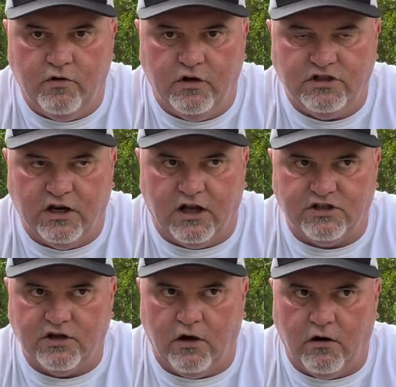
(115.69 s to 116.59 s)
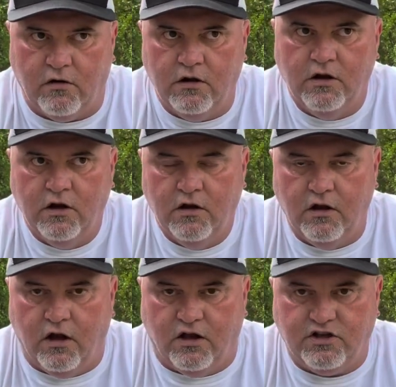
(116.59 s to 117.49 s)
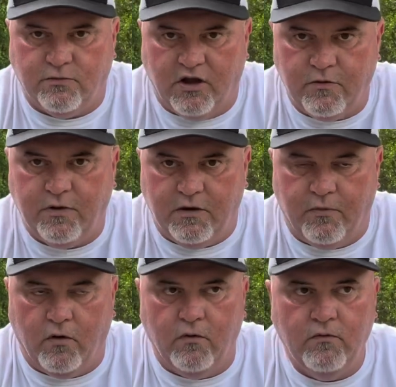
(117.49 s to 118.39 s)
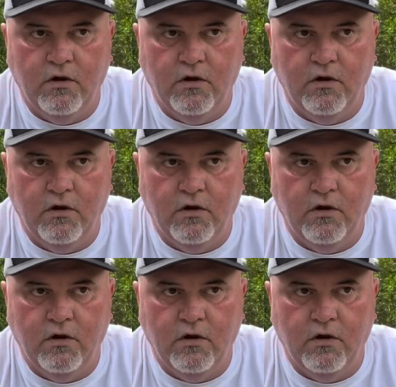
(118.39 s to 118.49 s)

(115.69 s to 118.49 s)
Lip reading: until I saw some other people,